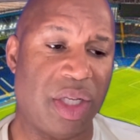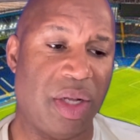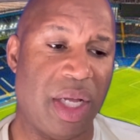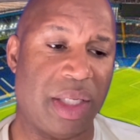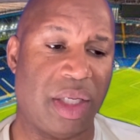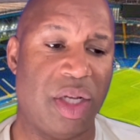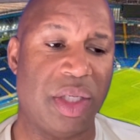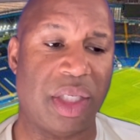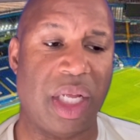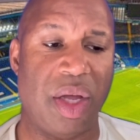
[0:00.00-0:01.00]
So that's
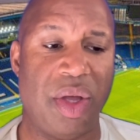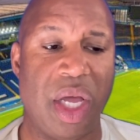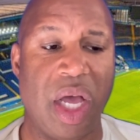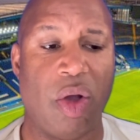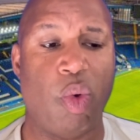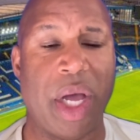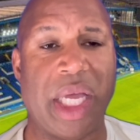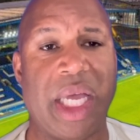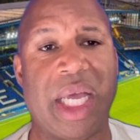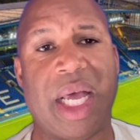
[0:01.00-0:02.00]
Gusto,
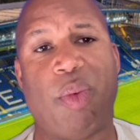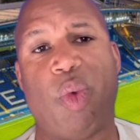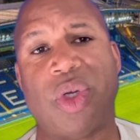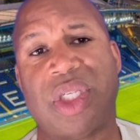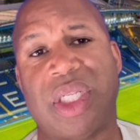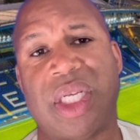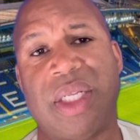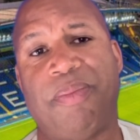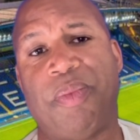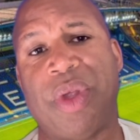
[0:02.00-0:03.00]
Guayi and
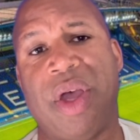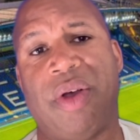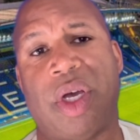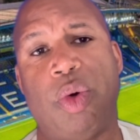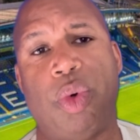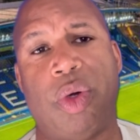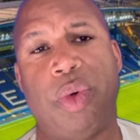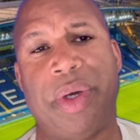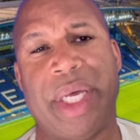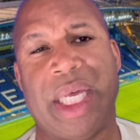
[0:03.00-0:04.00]
Washington.
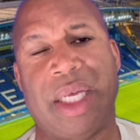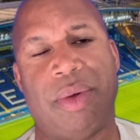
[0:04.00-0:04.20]
Guayi,